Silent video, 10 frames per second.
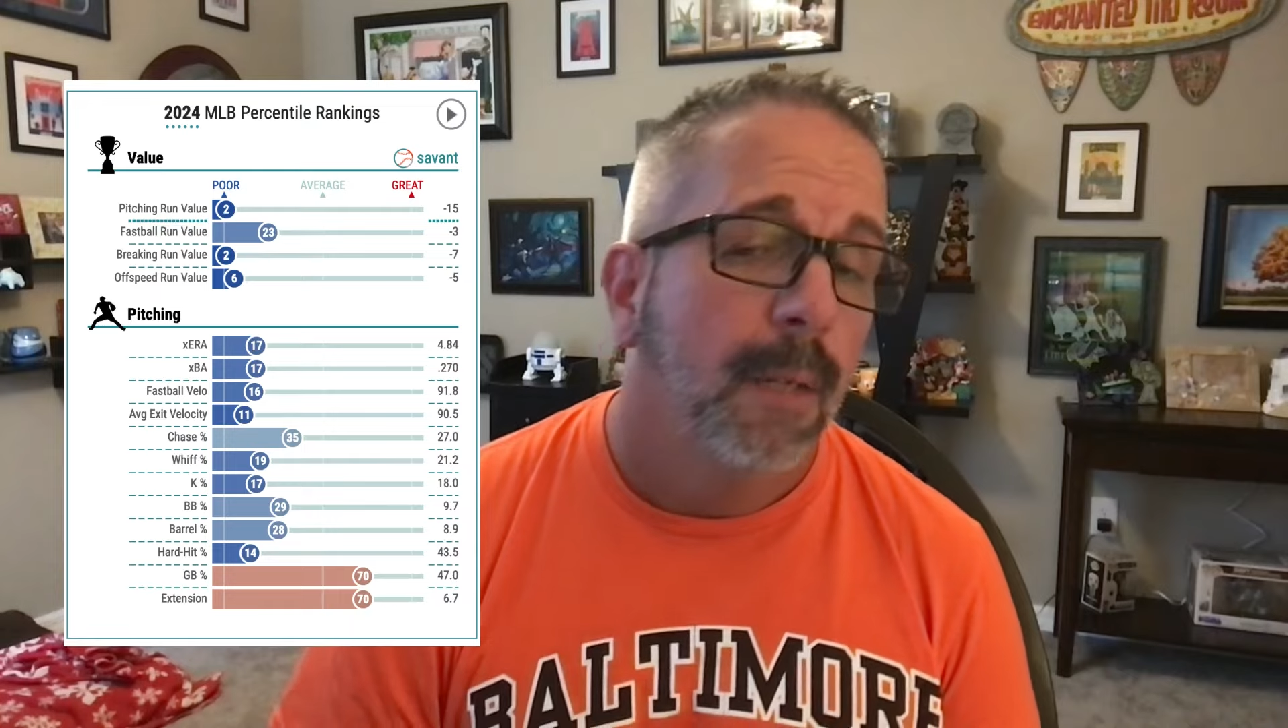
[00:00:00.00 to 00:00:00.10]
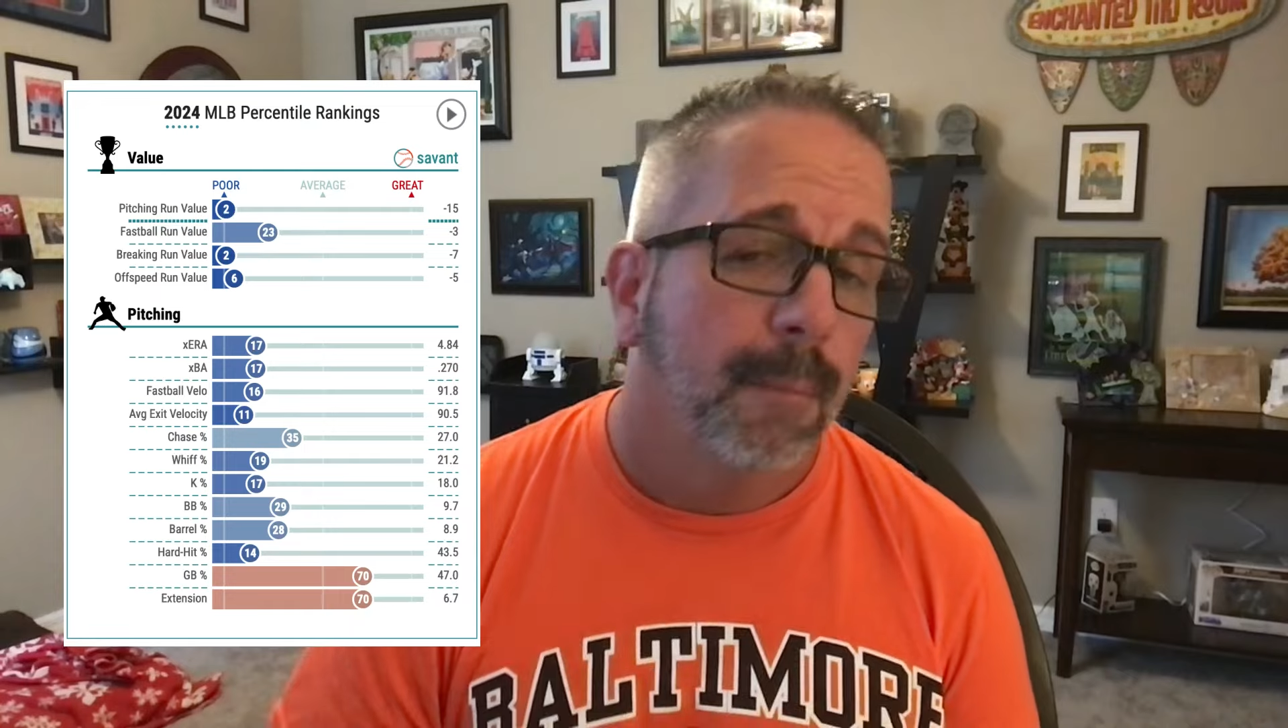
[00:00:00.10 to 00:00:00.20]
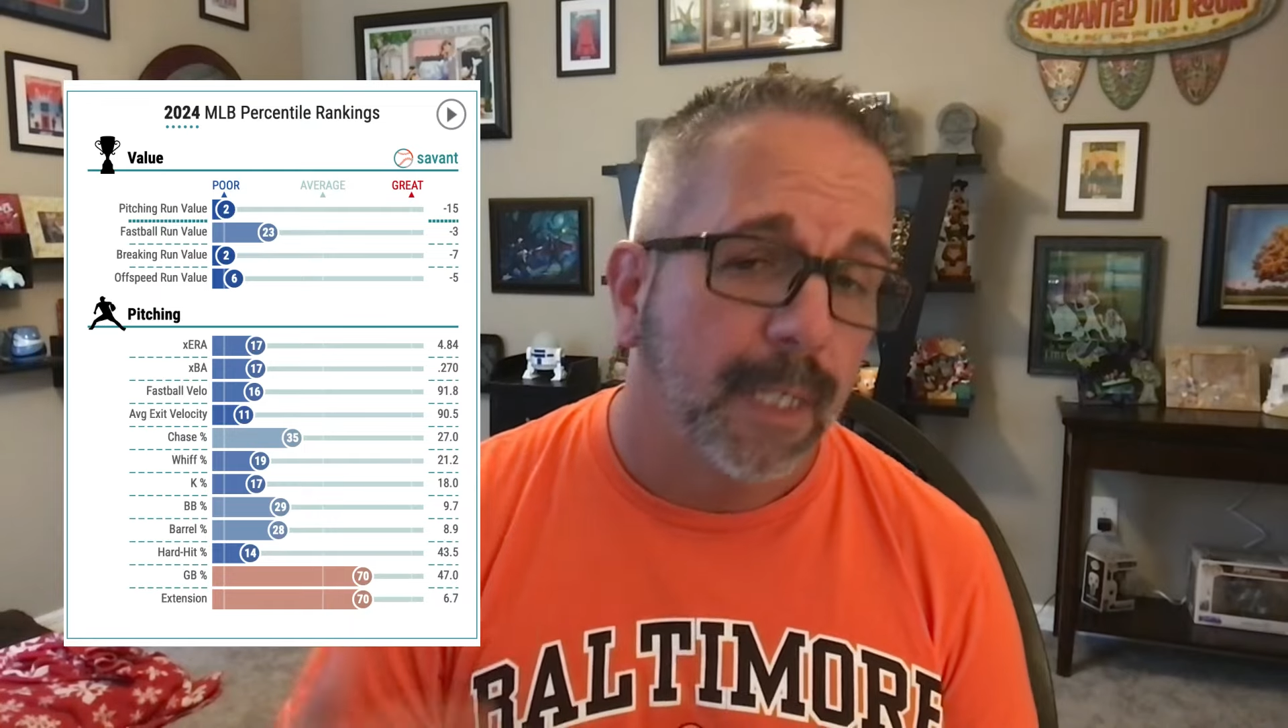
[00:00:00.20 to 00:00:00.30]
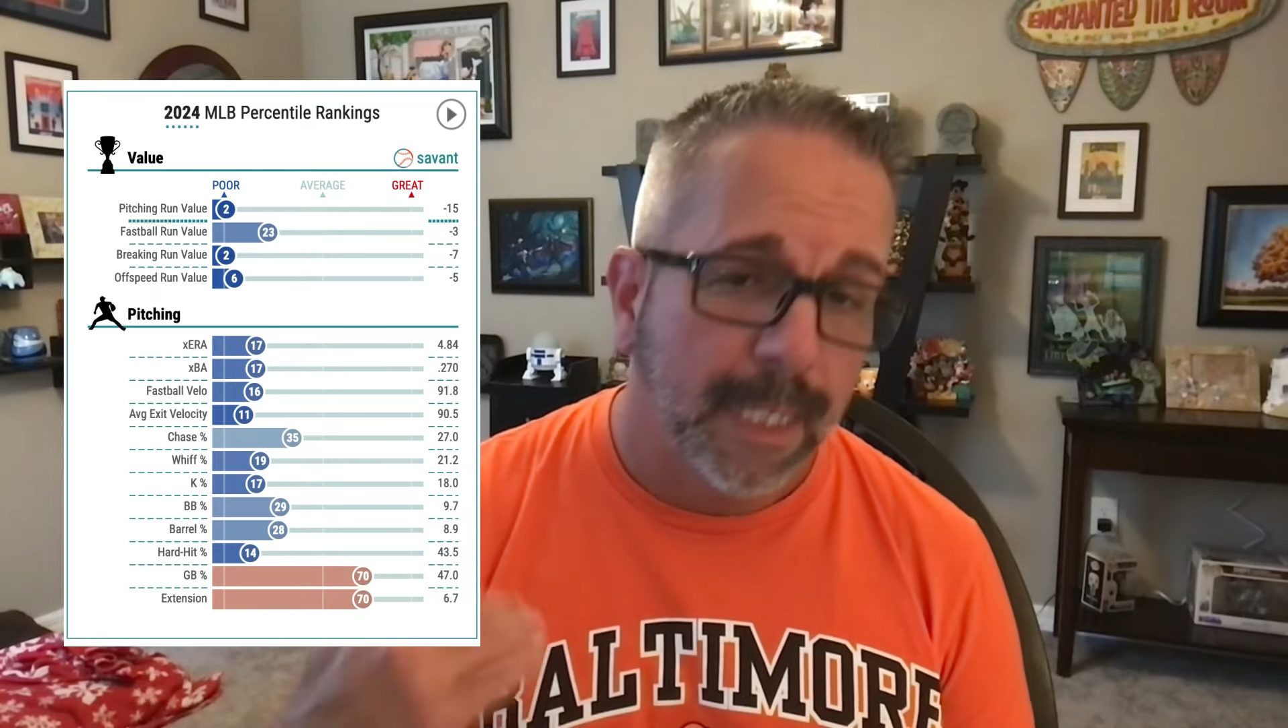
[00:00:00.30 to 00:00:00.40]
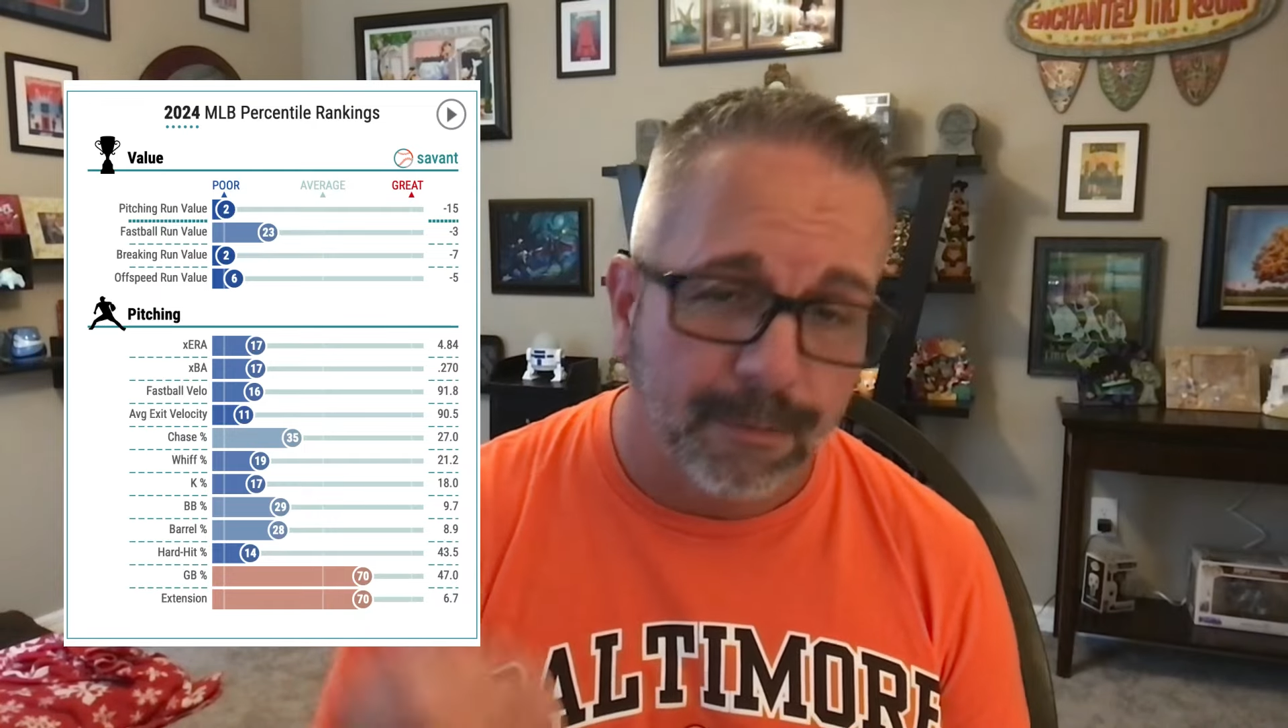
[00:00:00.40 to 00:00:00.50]

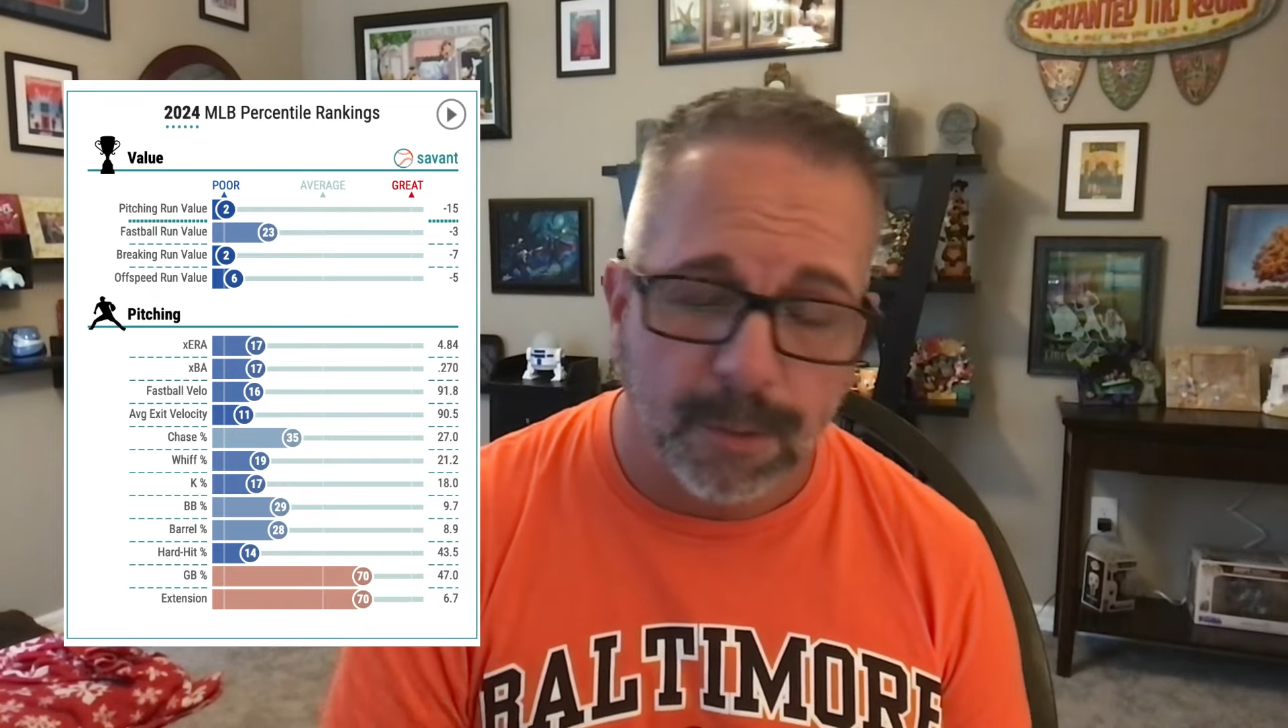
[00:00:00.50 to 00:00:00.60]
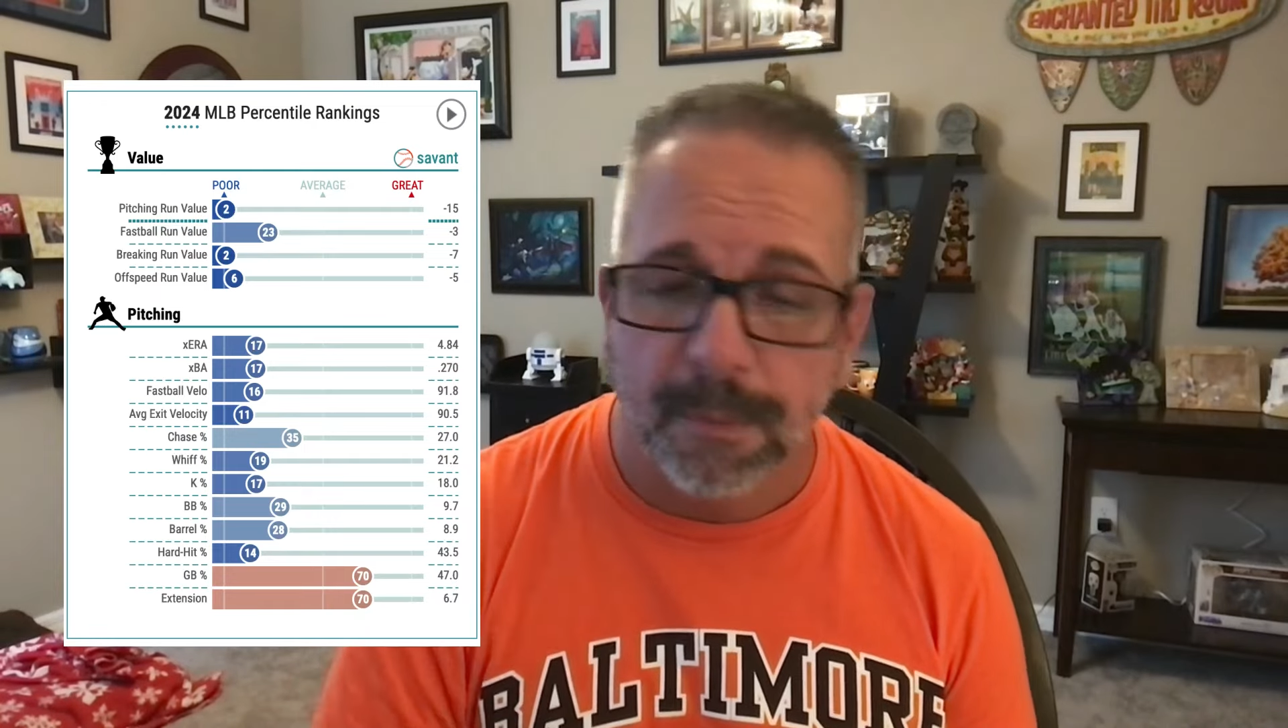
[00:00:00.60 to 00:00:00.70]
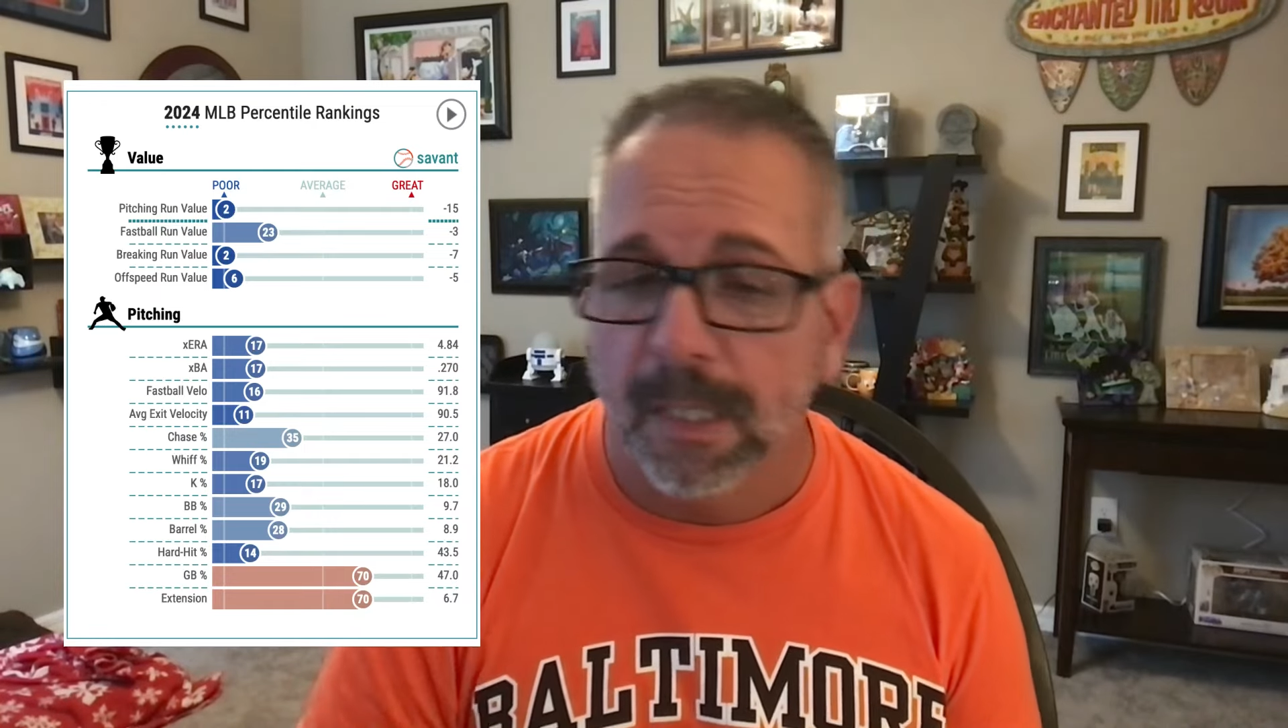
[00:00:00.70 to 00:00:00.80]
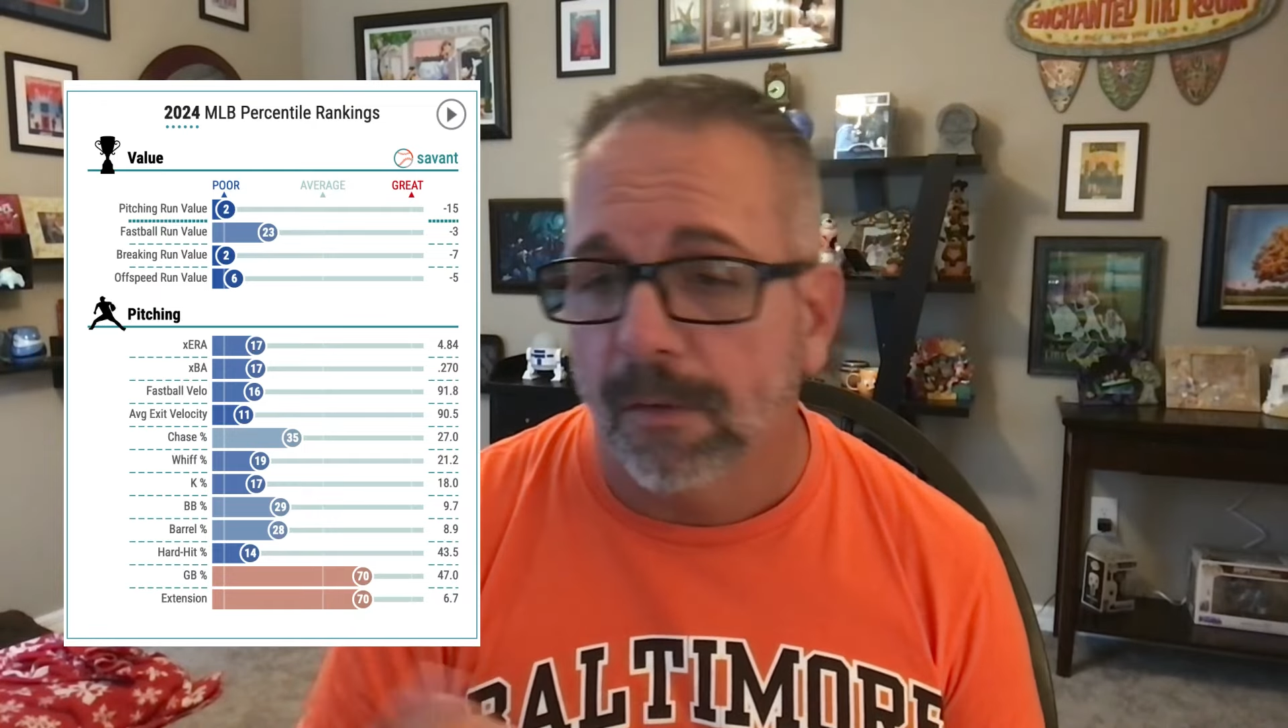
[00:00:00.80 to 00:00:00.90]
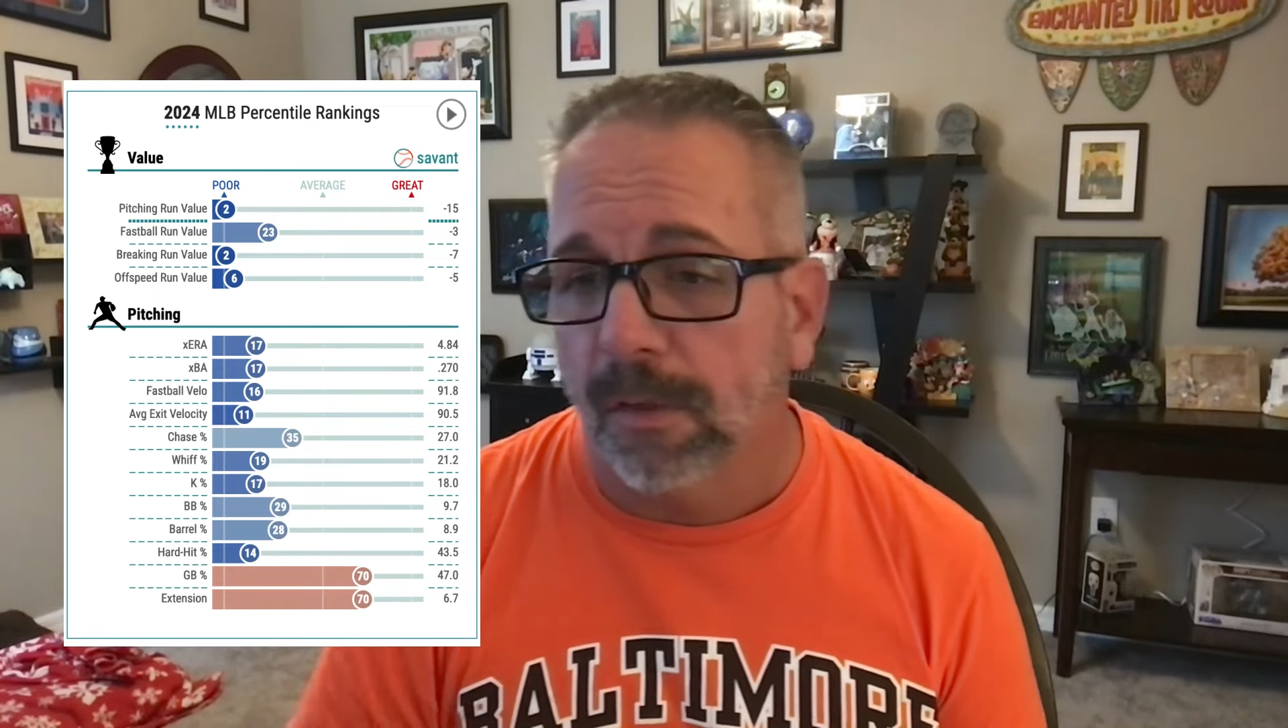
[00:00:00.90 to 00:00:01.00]
but it gives them
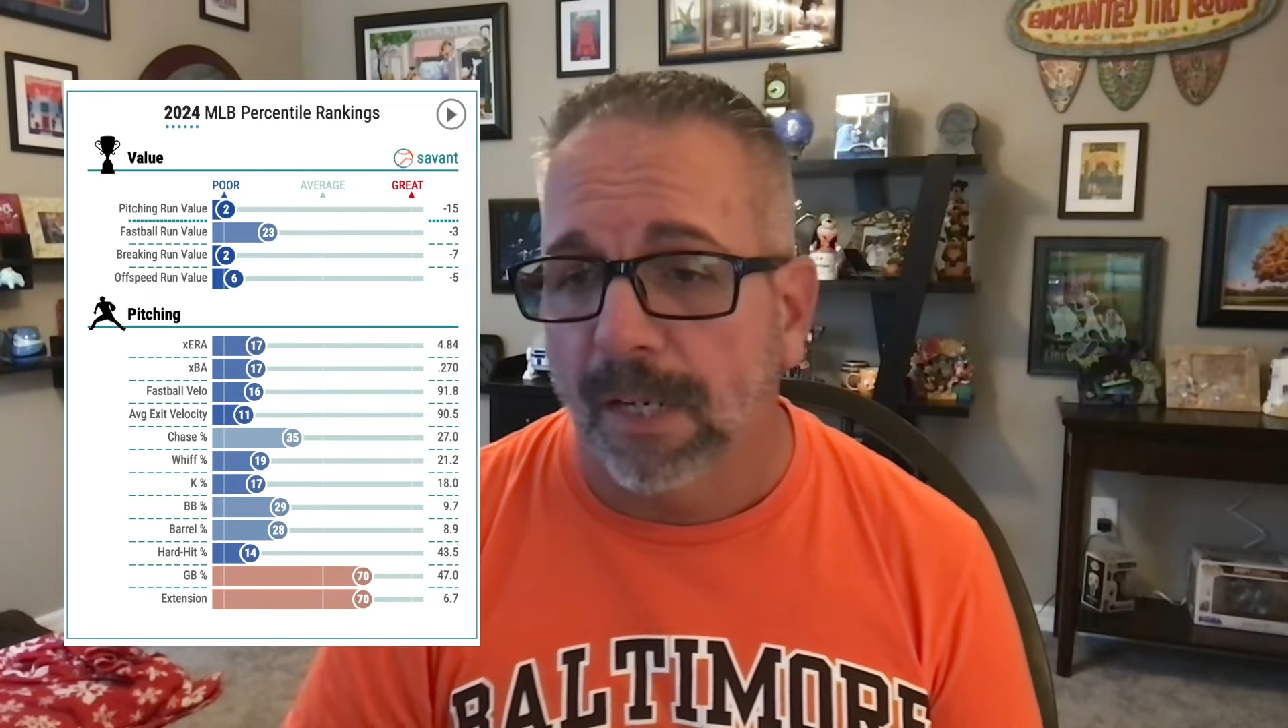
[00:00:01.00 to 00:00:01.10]
another